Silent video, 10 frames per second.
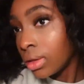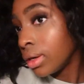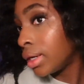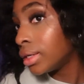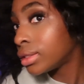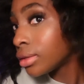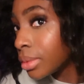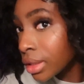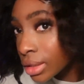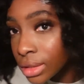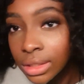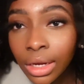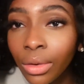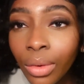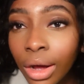Alright, so because it's
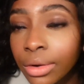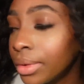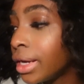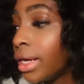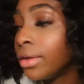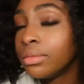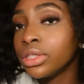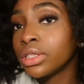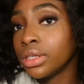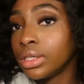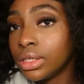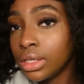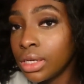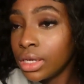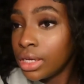like a water wave, I'm just gonna
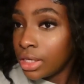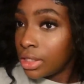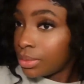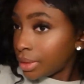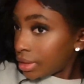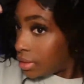spray